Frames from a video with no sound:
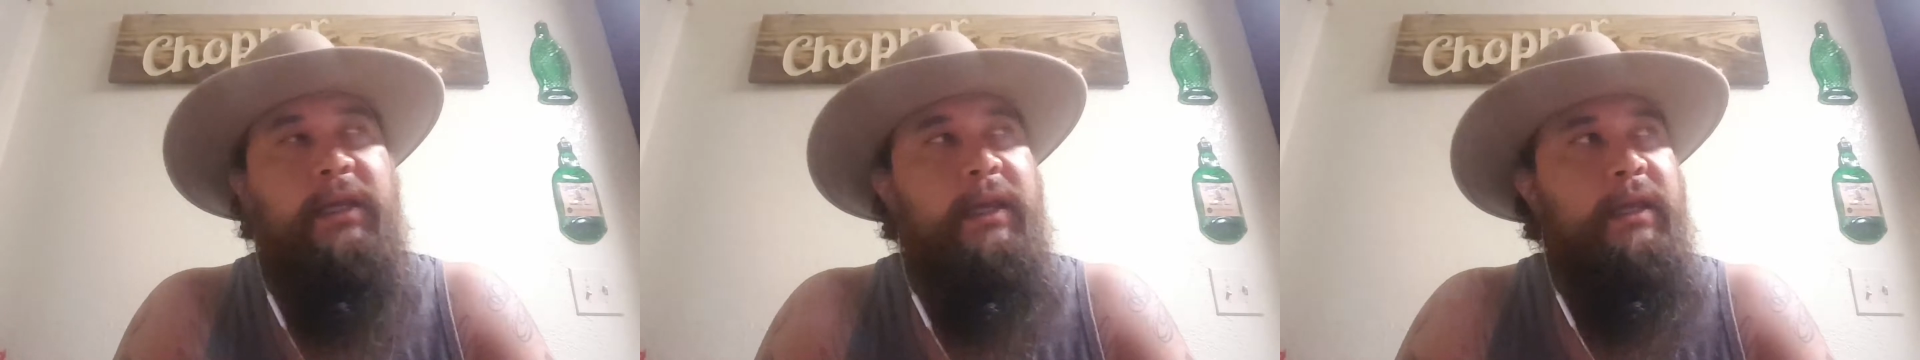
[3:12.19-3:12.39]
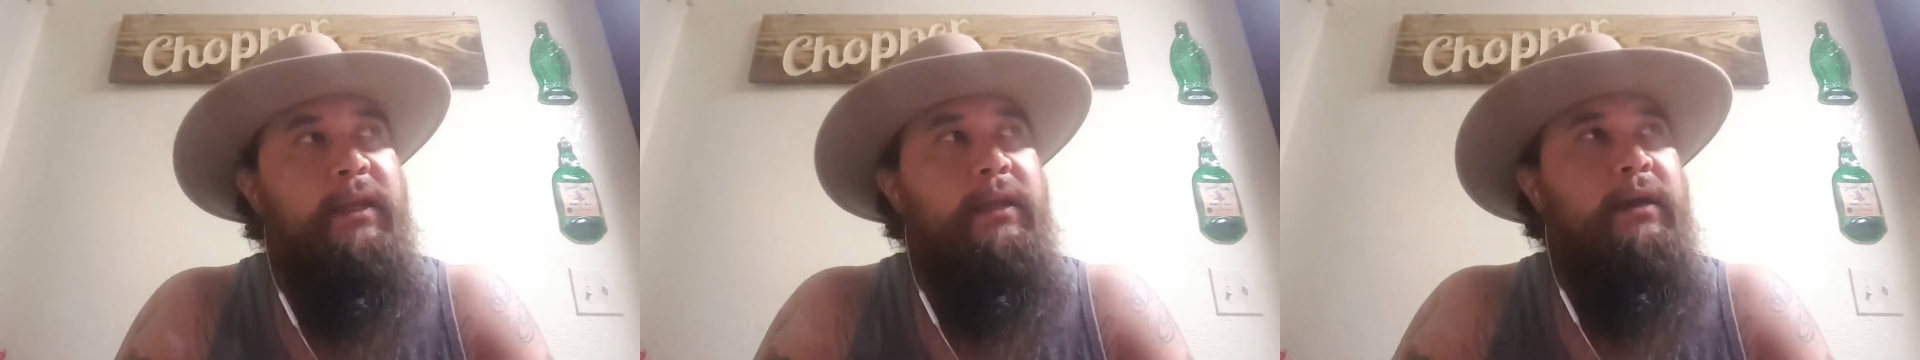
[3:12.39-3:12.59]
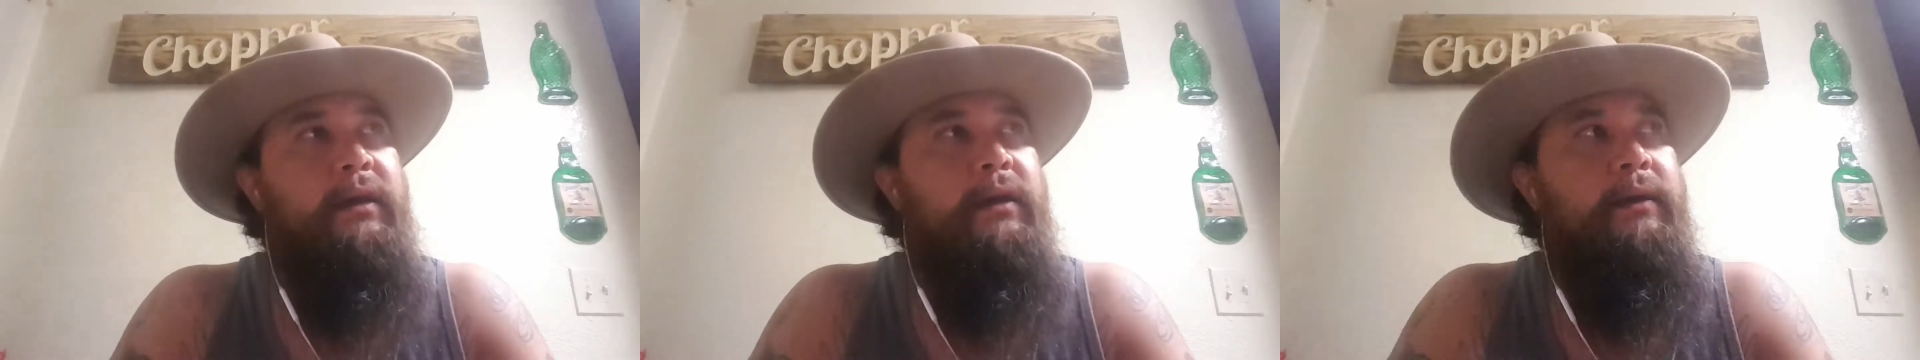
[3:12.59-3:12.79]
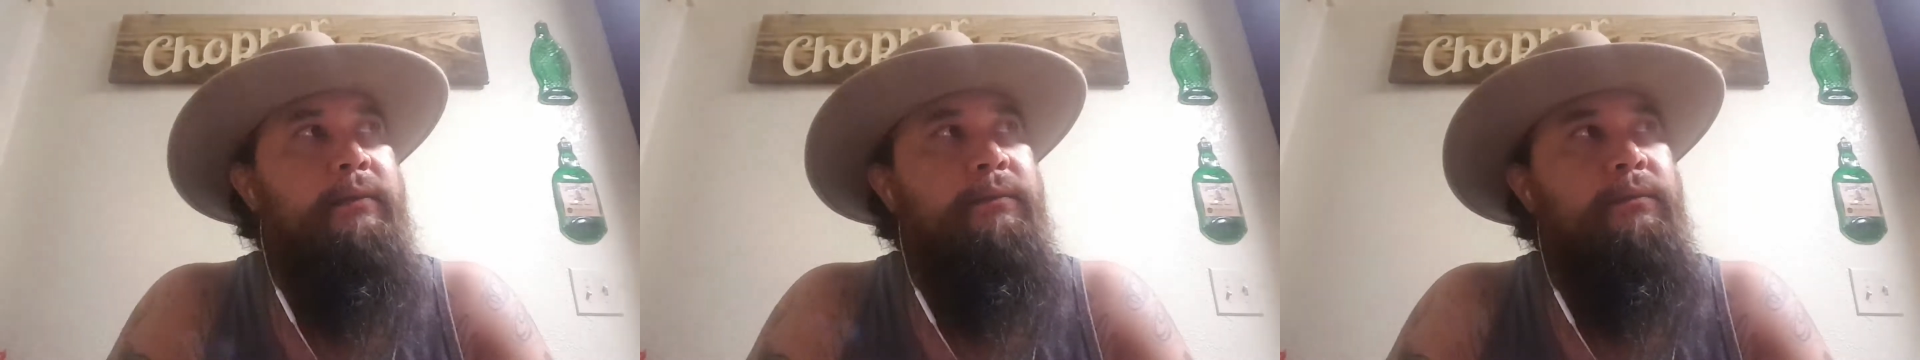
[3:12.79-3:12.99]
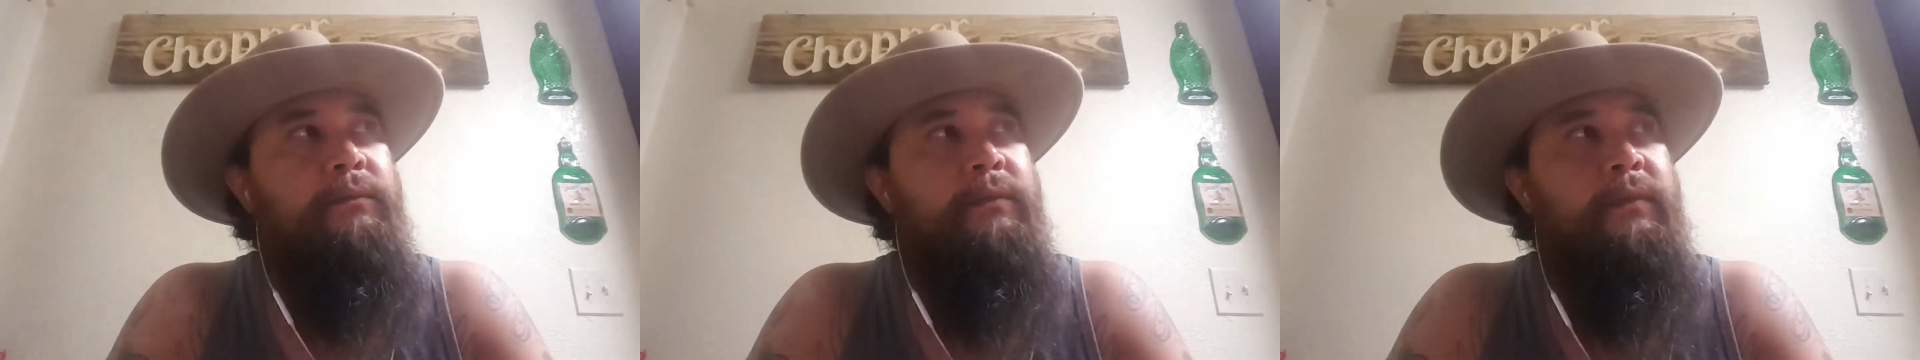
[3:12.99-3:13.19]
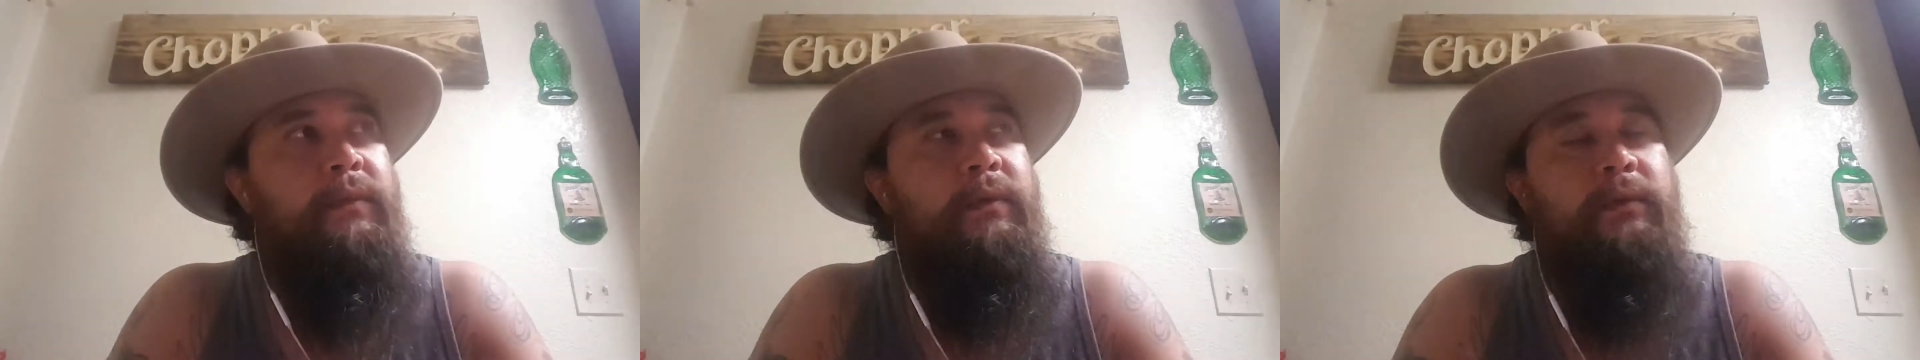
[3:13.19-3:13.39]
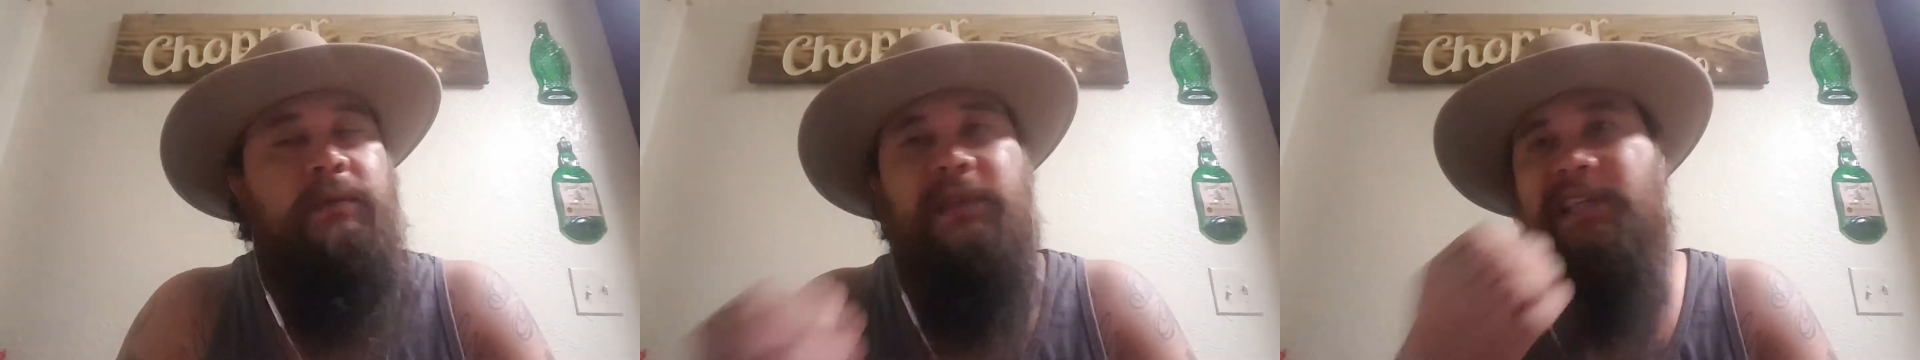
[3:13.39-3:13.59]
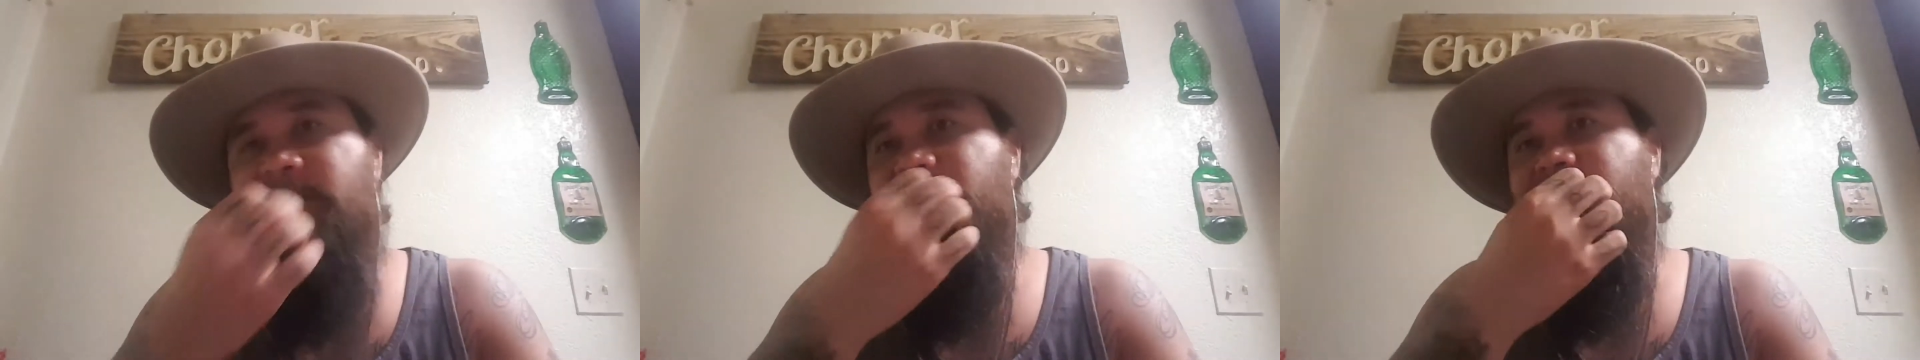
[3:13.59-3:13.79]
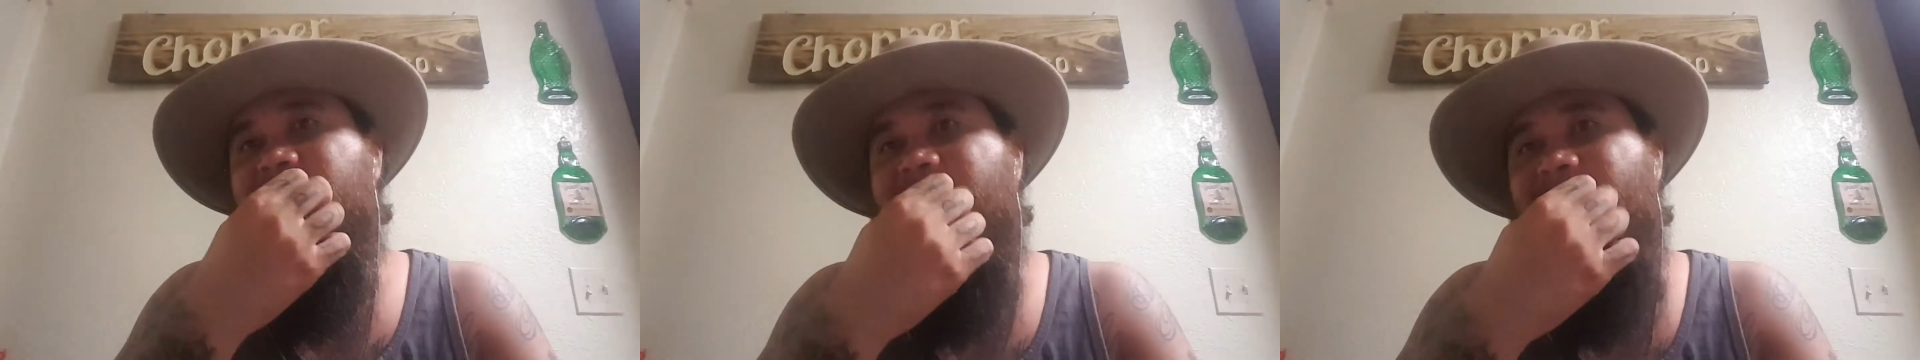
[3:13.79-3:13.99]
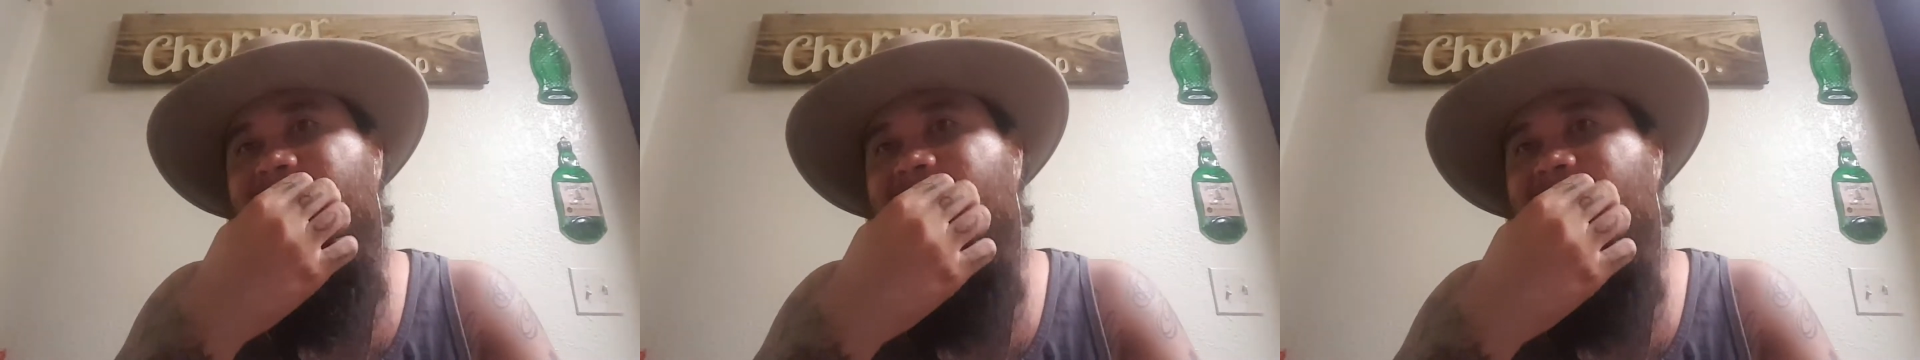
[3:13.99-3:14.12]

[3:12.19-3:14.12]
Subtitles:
and that's